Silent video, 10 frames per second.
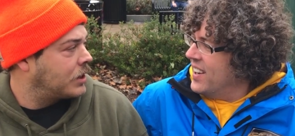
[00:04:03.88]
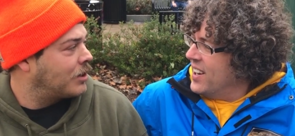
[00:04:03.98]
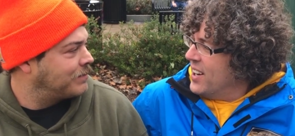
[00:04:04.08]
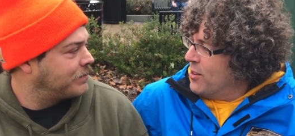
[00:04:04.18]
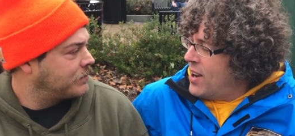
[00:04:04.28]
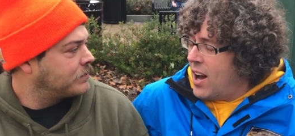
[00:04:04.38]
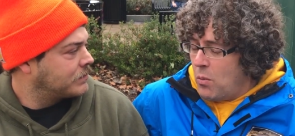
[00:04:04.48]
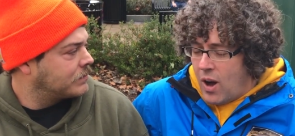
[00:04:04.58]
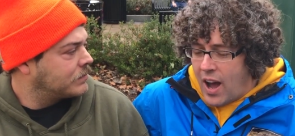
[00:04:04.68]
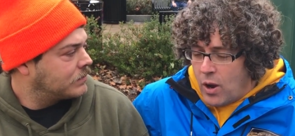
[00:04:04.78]
Speaker 1: You know, right
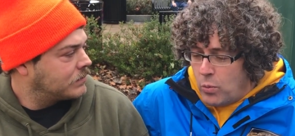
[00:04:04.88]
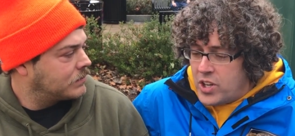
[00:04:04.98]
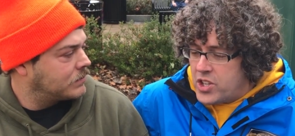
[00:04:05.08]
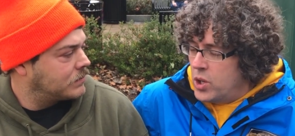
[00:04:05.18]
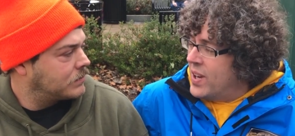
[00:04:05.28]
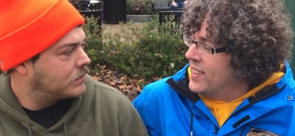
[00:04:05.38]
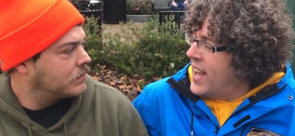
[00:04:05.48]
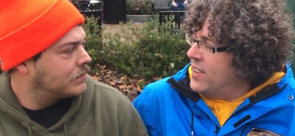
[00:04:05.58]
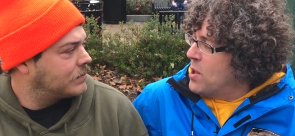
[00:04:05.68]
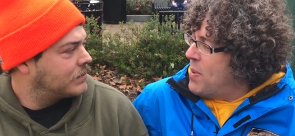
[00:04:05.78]
on. Well, I wish you
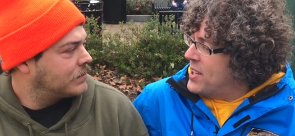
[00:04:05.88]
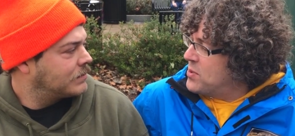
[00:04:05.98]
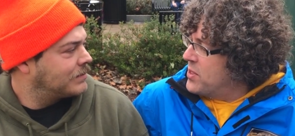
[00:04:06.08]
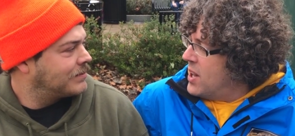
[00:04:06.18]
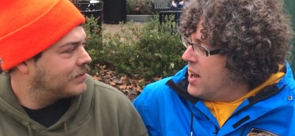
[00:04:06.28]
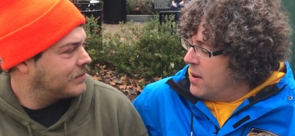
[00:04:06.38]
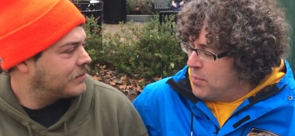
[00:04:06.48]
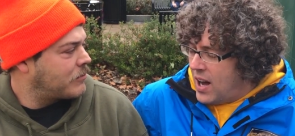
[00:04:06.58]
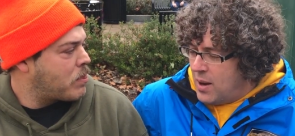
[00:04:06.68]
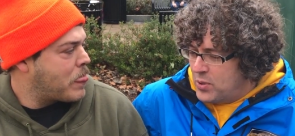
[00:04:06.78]
and Leighton the best with
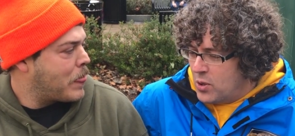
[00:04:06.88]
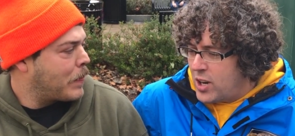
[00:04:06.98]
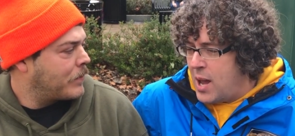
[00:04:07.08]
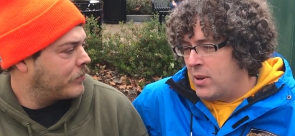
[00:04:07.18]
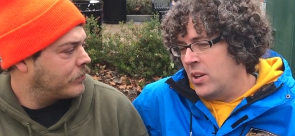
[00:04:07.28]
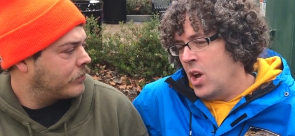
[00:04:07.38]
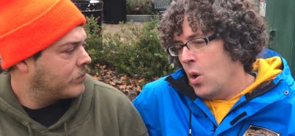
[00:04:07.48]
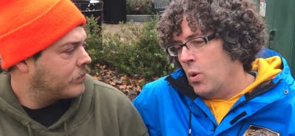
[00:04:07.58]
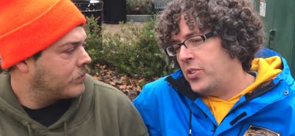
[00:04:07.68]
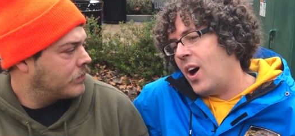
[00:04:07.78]
the program, and
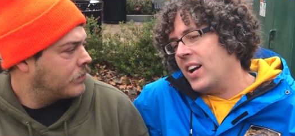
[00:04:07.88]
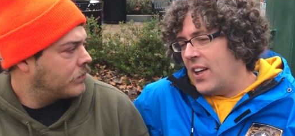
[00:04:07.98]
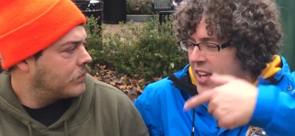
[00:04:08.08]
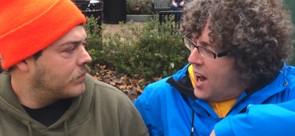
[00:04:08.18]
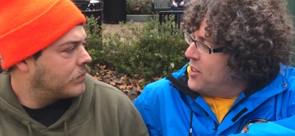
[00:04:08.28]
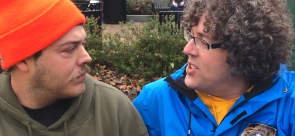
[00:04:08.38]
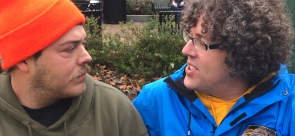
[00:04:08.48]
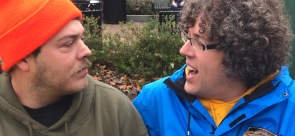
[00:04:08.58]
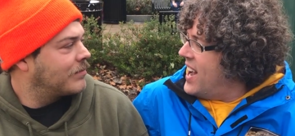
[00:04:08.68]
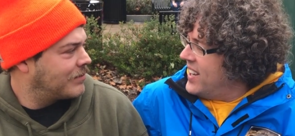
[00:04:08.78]
we'll talk on the
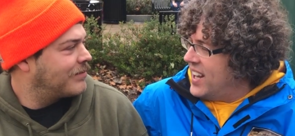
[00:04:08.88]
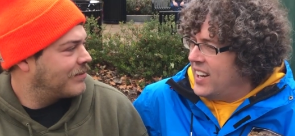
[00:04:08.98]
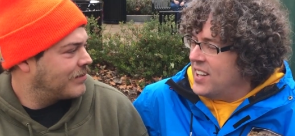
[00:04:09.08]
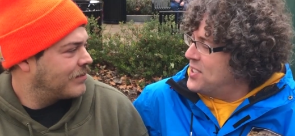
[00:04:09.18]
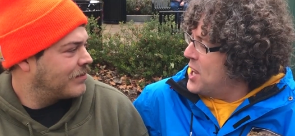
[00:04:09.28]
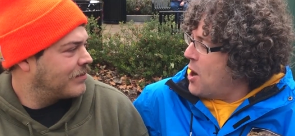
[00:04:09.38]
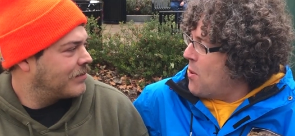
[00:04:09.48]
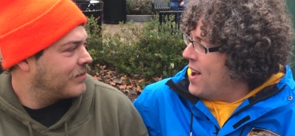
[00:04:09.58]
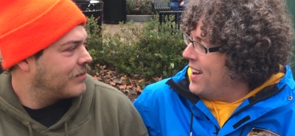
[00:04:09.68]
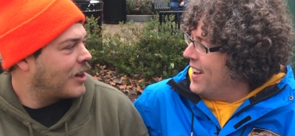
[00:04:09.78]
other side and see
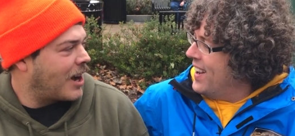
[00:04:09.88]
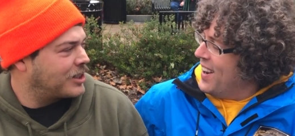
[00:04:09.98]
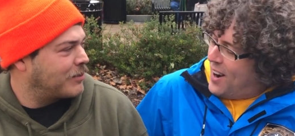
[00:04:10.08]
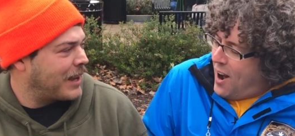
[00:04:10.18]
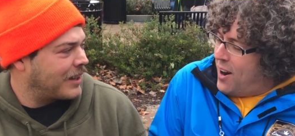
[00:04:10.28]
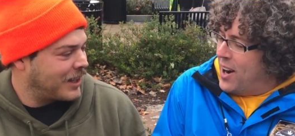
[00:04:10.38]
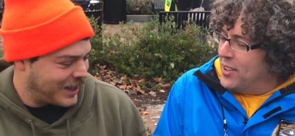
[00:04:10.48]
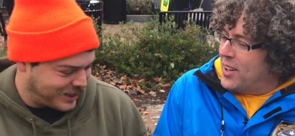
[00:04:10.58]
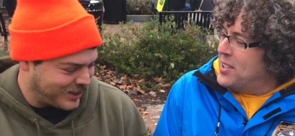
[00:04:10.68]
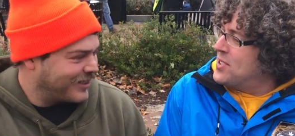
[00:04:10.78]
how it went. Awesome, man. All
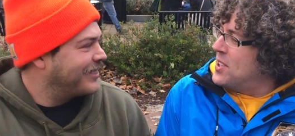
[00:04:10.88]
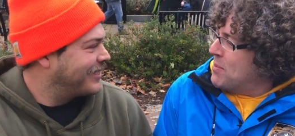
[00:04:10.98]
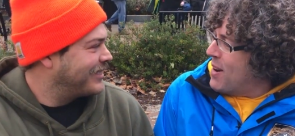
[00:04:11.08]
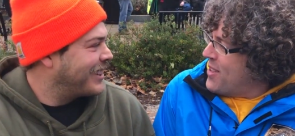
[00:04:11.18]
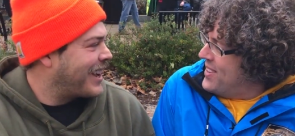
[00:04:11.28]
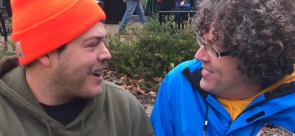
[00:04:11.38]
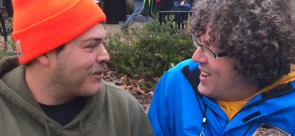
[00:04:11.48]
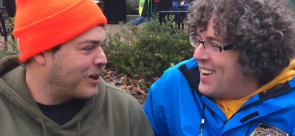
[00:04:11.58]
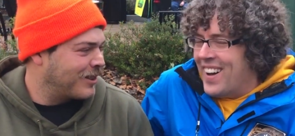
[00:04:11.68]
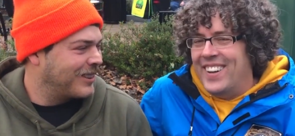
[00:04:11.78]
right, great to see you, brother.
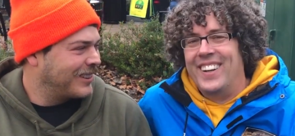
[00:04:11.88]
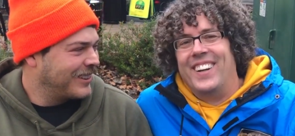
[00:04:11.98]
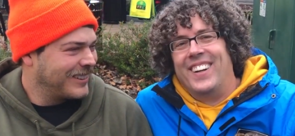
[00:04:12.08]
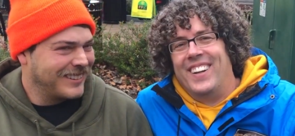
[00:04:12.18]
Yeah, right on.